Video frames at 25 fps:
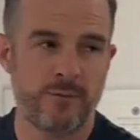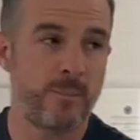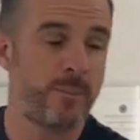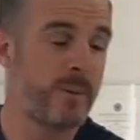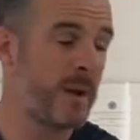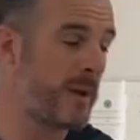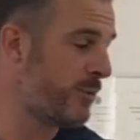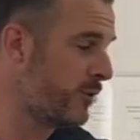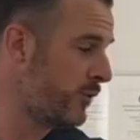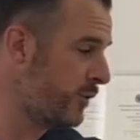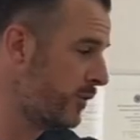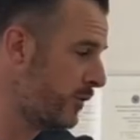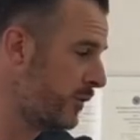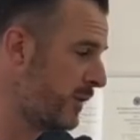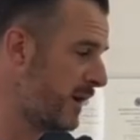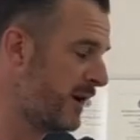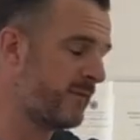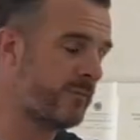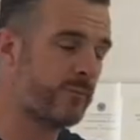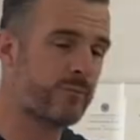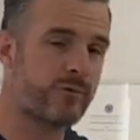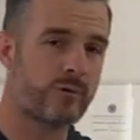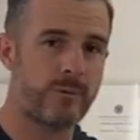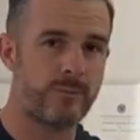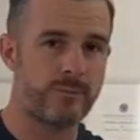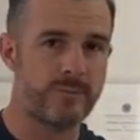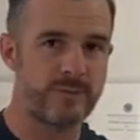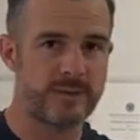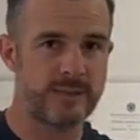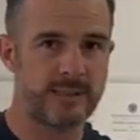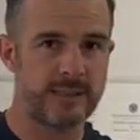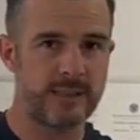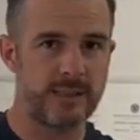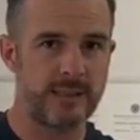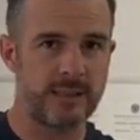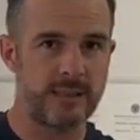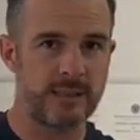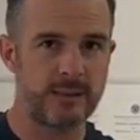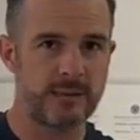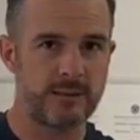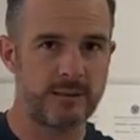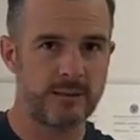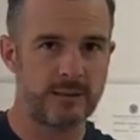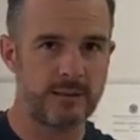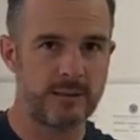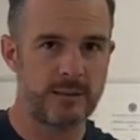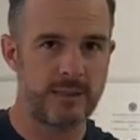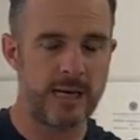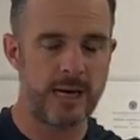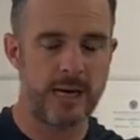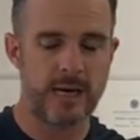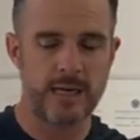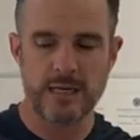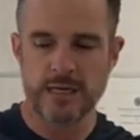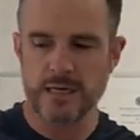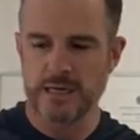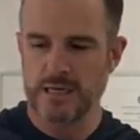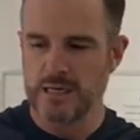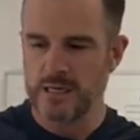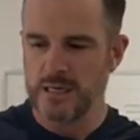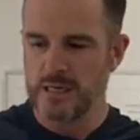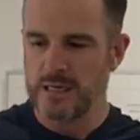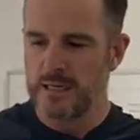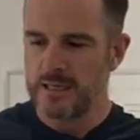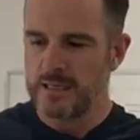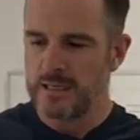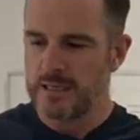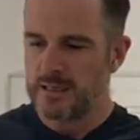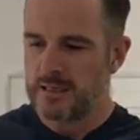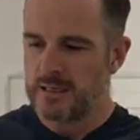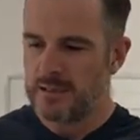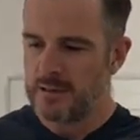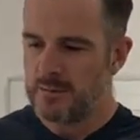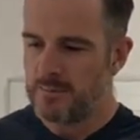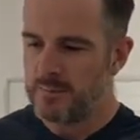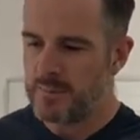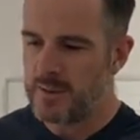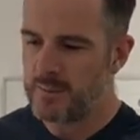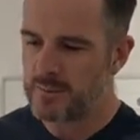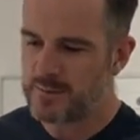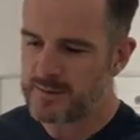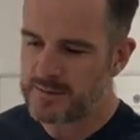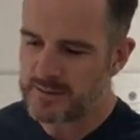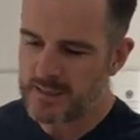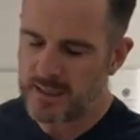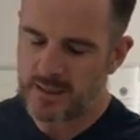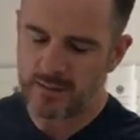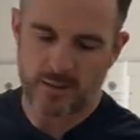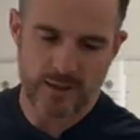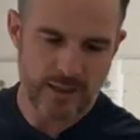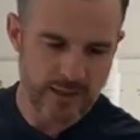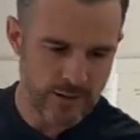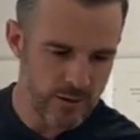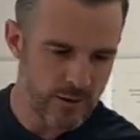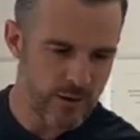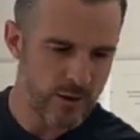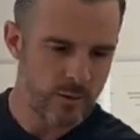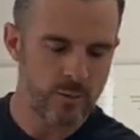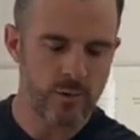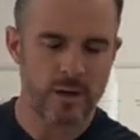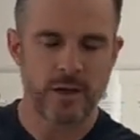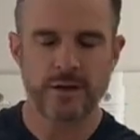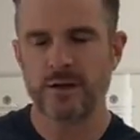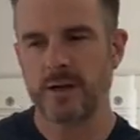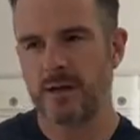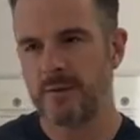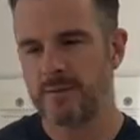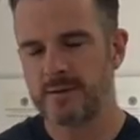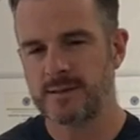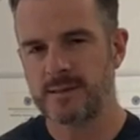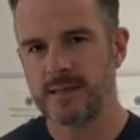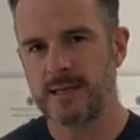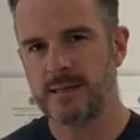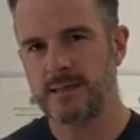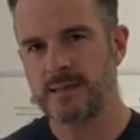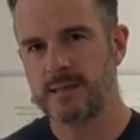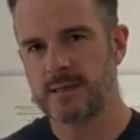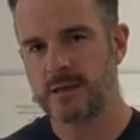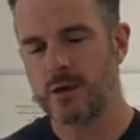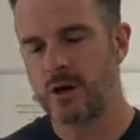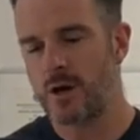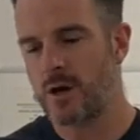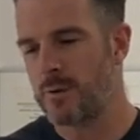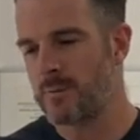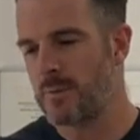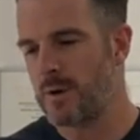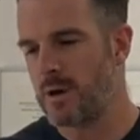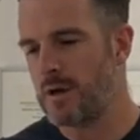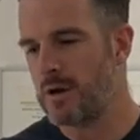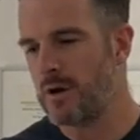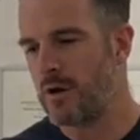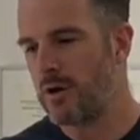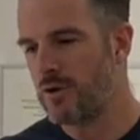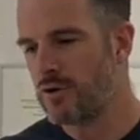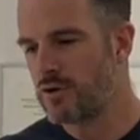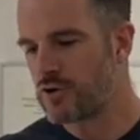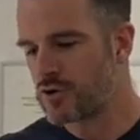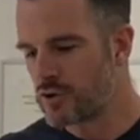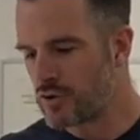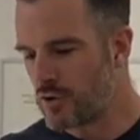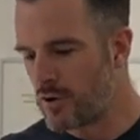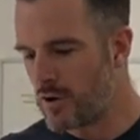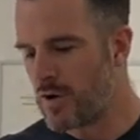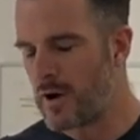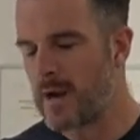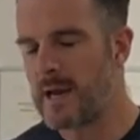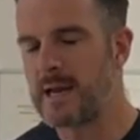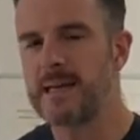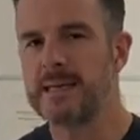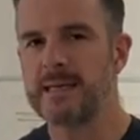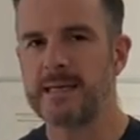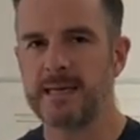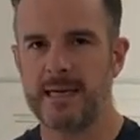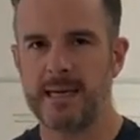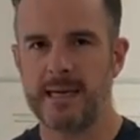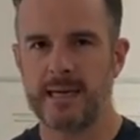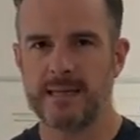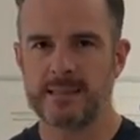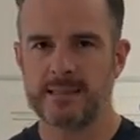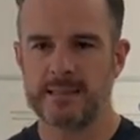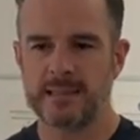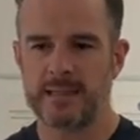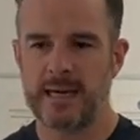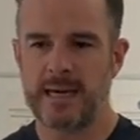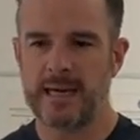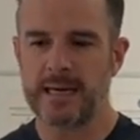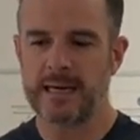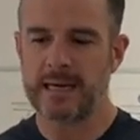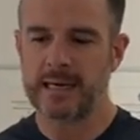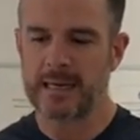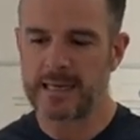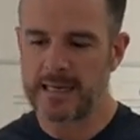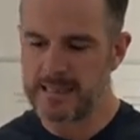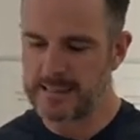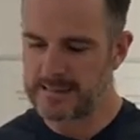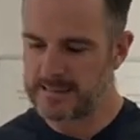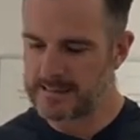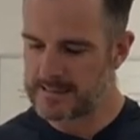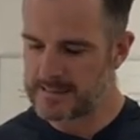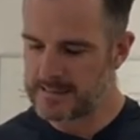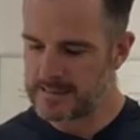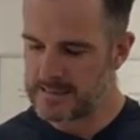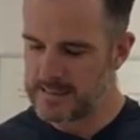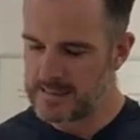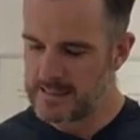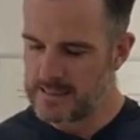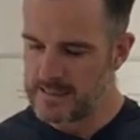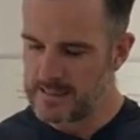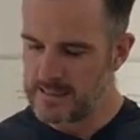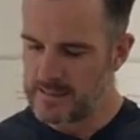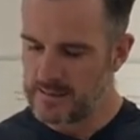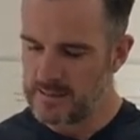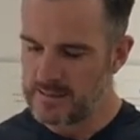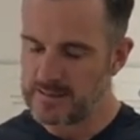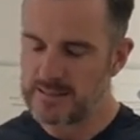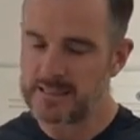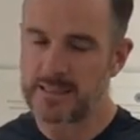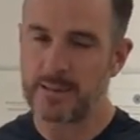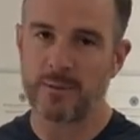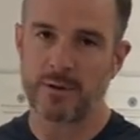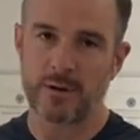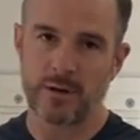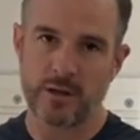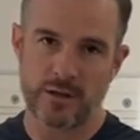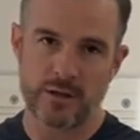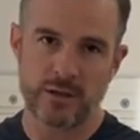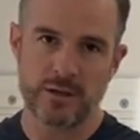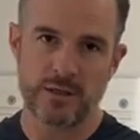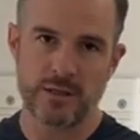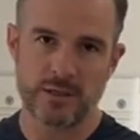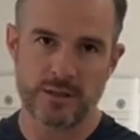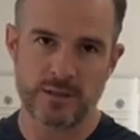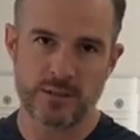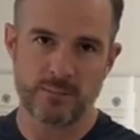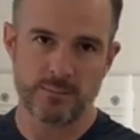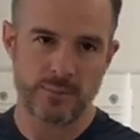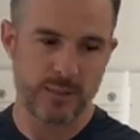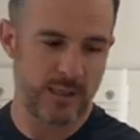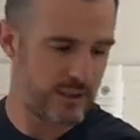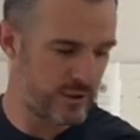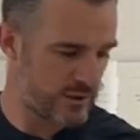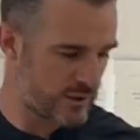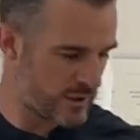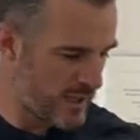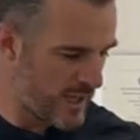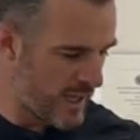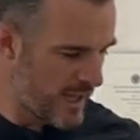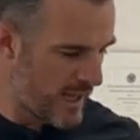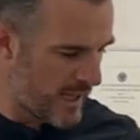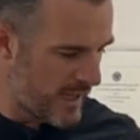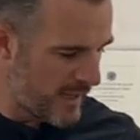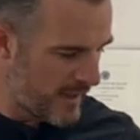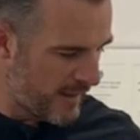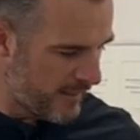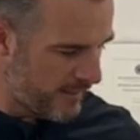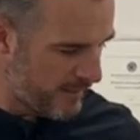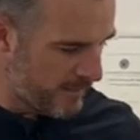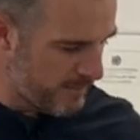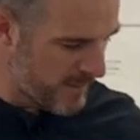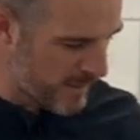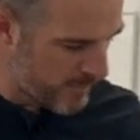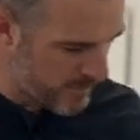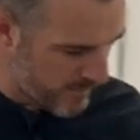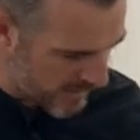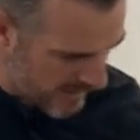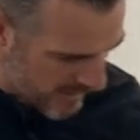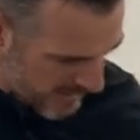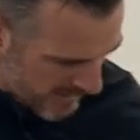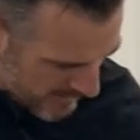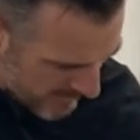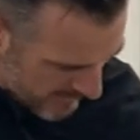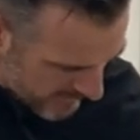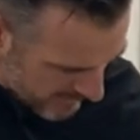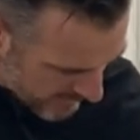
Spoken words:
for people who have problems sitting. Now, people say I don't have a standing desk at home. Try and get at least something like a kitchen bench. Remember,